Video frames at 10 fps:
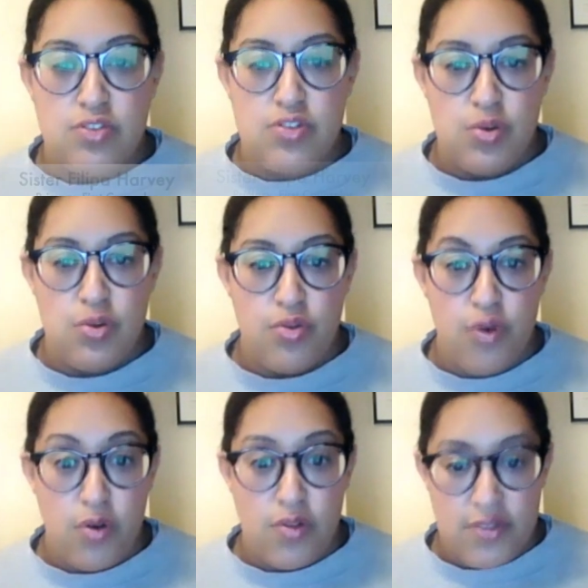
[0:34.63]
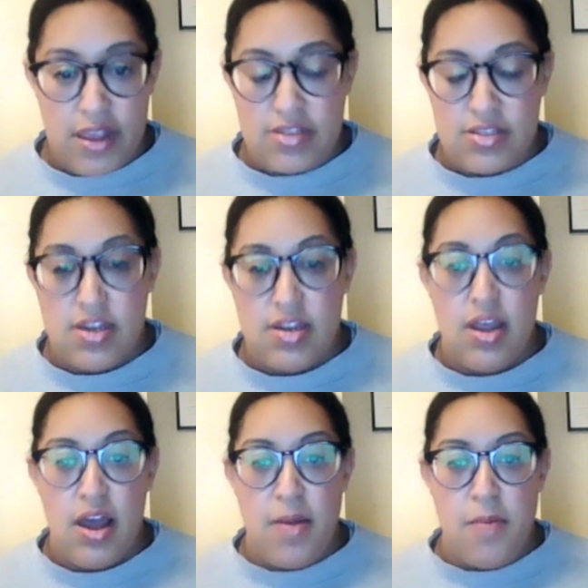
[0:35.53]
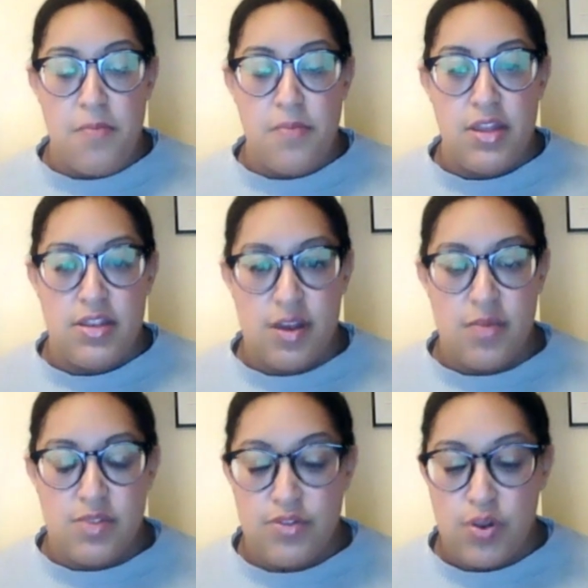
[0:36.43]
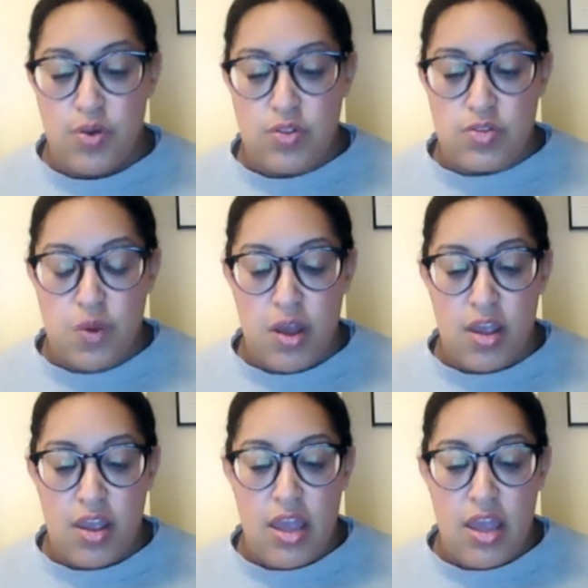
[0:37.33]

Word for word: to the role of Satan um, in terms of the Lord's work